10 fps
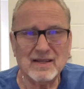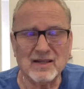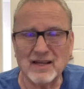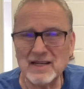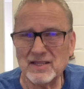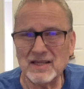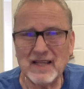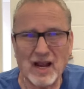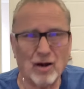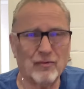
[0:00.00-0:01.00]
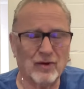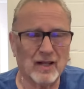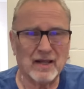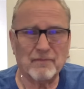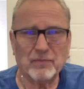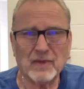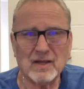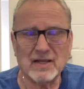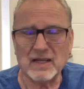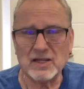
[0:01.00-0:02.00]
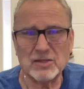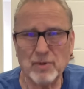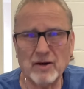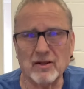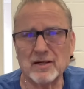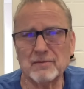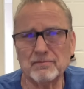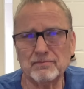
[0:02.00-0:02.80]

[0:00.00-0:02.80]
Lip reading: to listen carefully to His Spirit.